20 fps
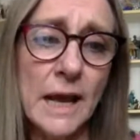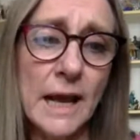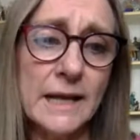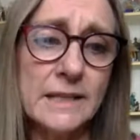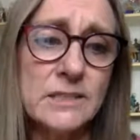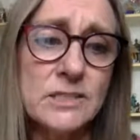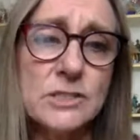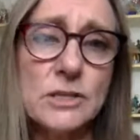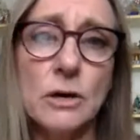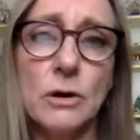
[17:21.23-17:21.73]

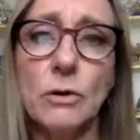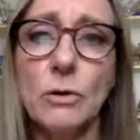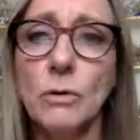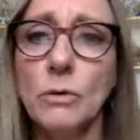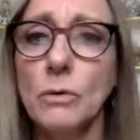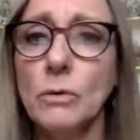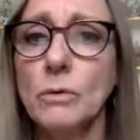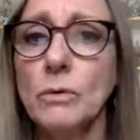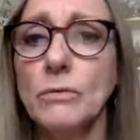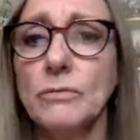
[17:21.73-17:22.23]
And
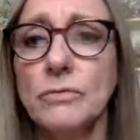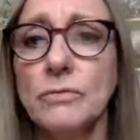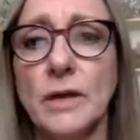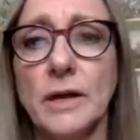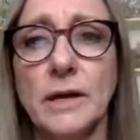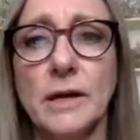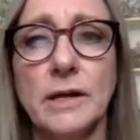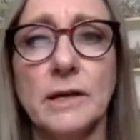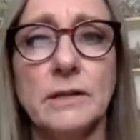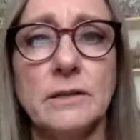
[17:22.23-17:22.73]
so
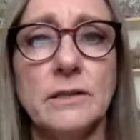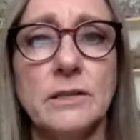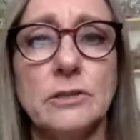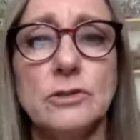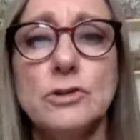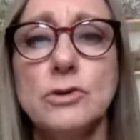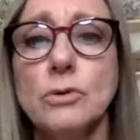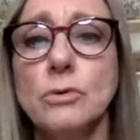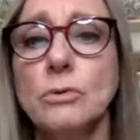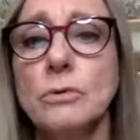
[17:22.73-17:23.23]

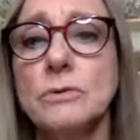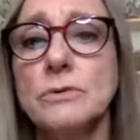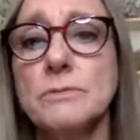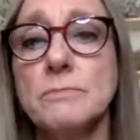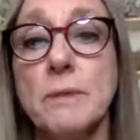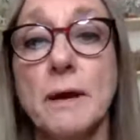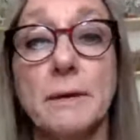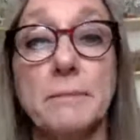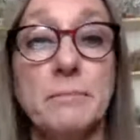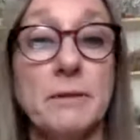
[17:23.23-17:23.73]
the
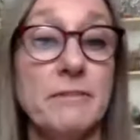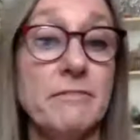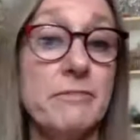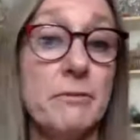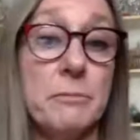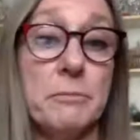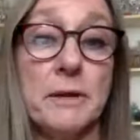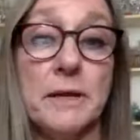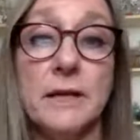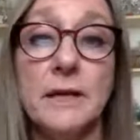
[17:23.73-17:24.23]
tools might be,
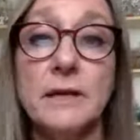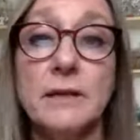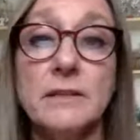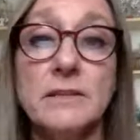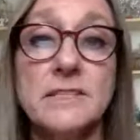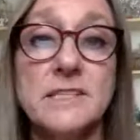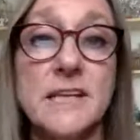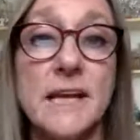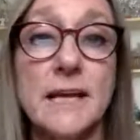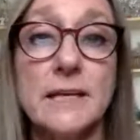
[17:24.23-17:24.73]
for me,
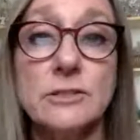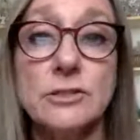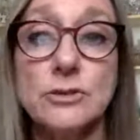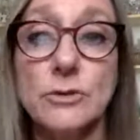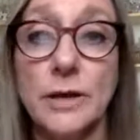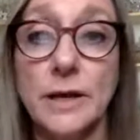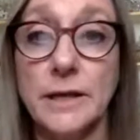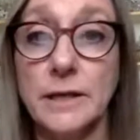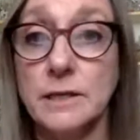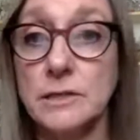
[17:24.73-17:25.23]

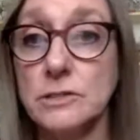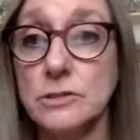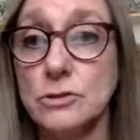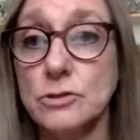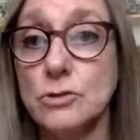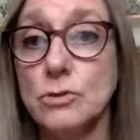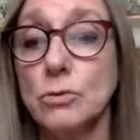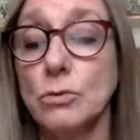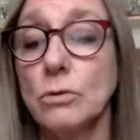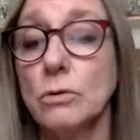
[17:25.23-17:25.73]
Santre is
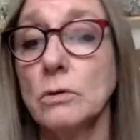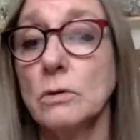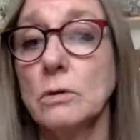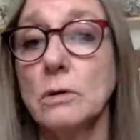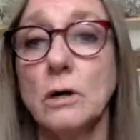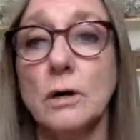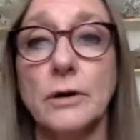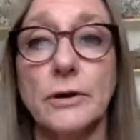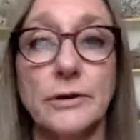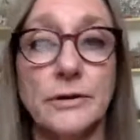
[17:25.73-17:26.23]
a
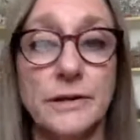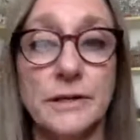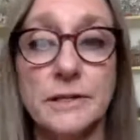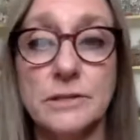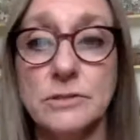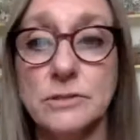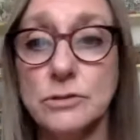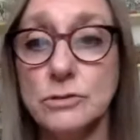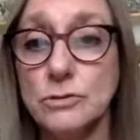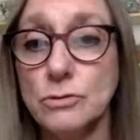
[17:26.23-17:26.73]
tool, art
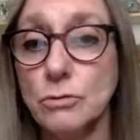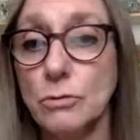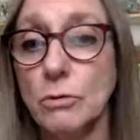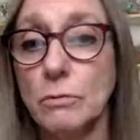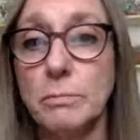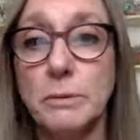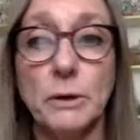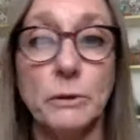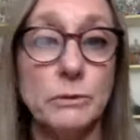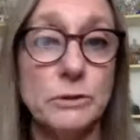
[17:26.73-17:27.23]
is a
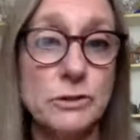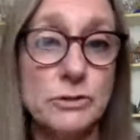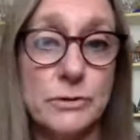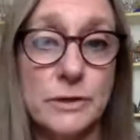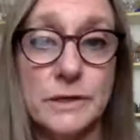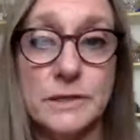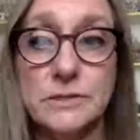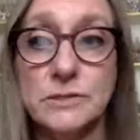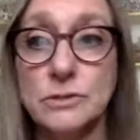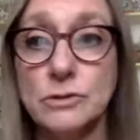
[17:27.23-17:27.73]
tool,
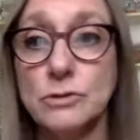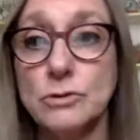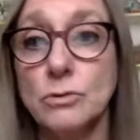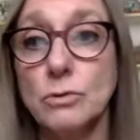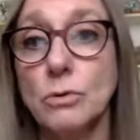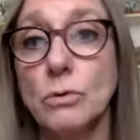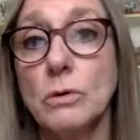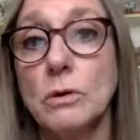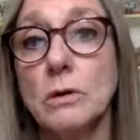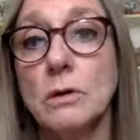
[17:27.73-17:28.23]
poetry is a
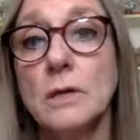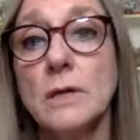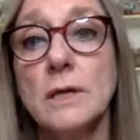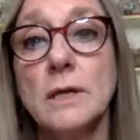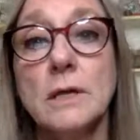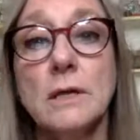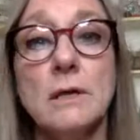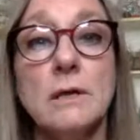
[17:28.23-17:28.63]
tool,